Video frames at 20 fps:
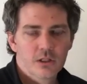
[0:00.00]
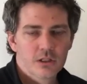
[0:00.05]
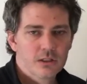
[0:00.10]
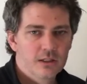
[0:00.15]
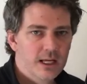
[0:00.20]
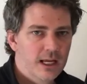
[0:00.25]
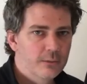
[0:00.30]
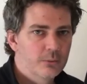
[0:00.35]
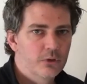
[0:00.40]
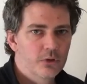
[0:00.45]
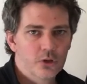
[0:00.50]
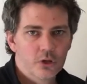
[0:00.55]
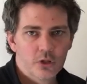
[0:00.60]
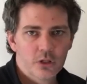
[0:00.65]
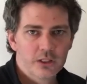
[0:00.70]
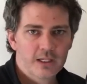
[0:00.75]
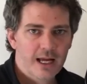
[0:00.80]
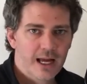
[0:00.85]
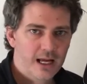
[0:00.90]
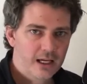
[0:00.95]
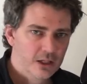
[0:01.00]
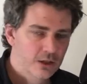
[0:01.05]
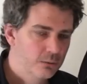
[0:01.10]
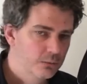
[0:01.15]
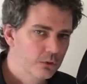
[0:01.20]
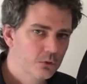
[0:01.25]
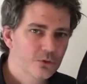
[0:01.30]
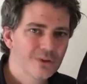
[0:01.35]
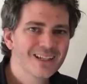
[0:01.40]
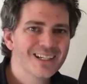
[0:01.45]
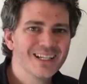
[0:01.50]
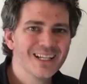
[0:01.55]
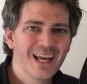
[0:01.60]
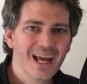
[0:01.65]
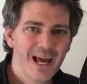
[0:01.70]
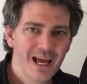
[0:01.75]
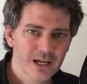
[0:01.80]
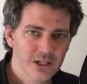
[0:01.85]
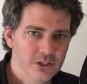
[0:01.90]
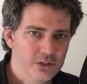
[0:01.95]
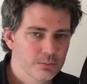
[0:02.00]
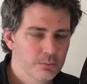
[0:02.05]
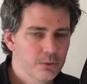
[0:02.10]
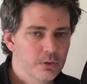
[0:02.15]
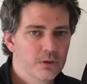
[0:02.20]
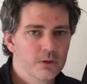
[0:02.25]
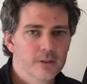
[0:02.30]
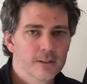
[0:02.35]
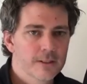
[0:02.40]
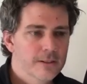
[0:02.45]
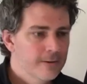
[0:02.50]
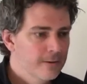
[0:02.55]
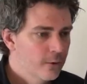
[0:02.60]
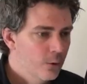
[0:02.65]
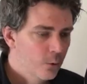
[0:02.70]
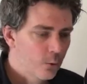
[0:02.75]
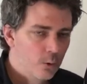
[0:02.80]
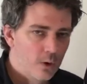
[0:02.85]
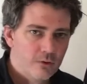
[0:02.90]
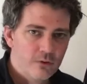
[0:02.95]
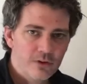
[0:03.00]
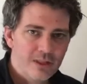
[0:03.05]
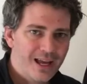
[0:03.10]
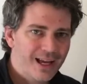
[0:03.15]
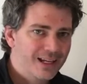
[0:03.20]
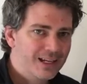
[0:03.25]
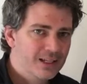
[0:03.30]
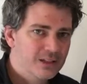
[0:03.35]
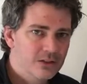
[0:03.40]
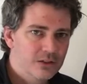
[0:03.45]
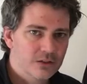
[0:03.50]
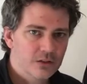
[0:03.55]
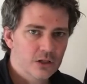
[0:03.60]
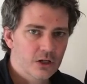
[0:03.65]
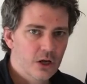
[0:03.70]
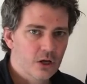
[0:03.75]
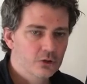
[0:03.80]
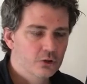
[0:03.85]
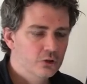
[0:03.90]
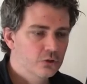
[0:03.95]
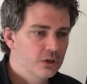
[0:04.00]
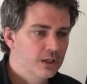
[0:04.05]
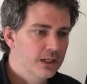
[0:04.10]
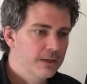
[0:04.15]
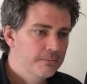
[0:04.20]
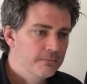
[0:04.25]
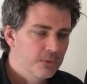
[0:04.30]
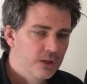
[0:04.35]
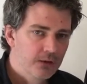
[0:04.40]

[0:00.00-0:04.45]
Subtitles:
neighborhood community expert, wherever that is in the country.